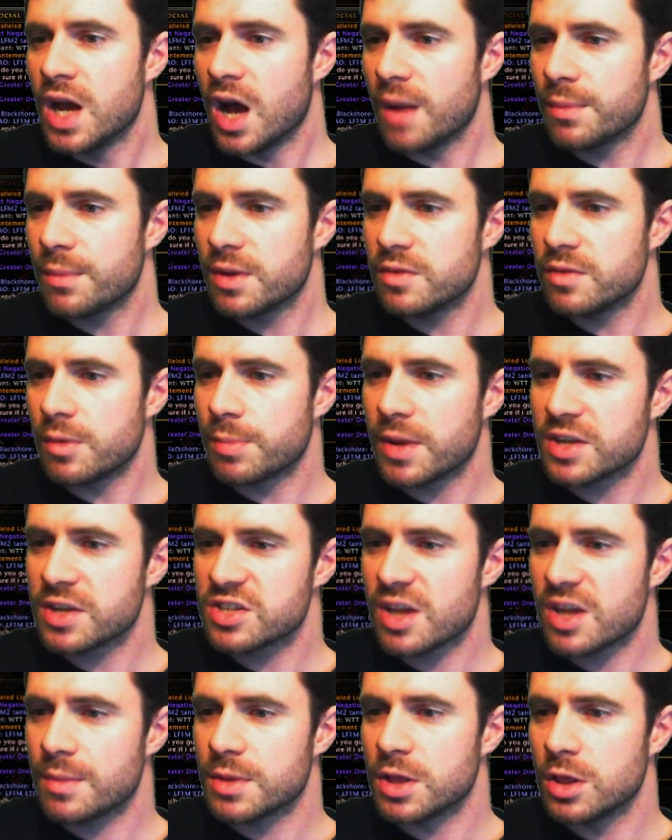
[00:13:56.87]
I'm going to replace
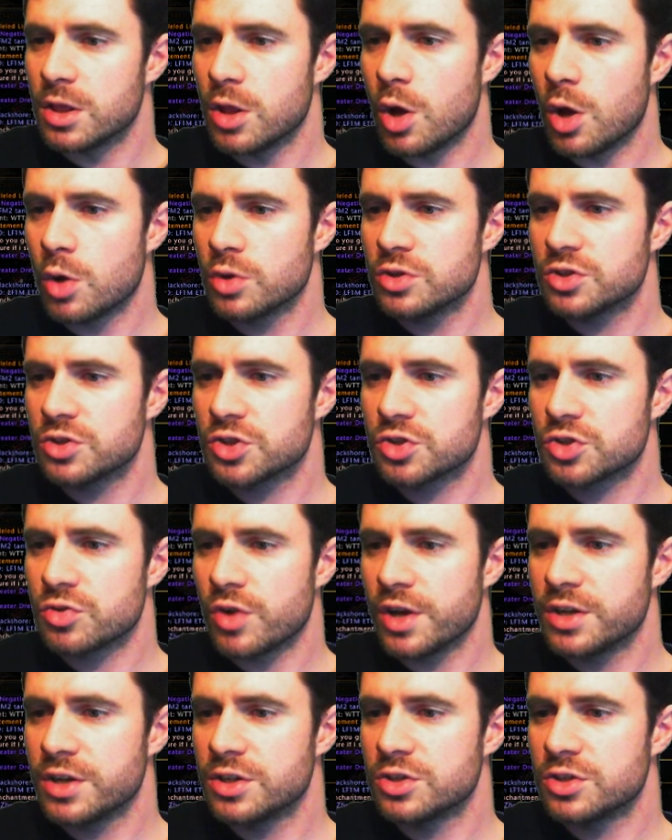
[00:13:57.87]
that with Long
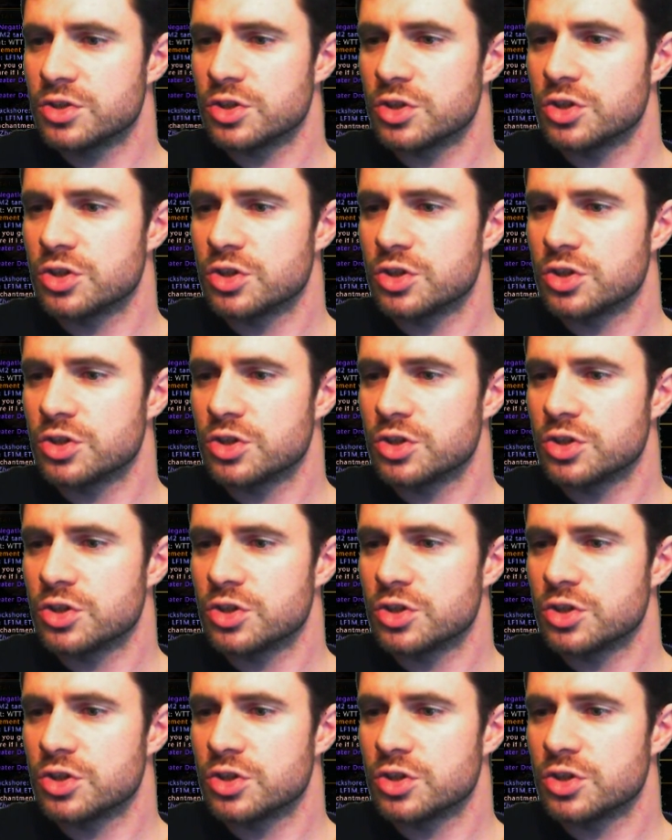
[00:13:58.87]
Strider's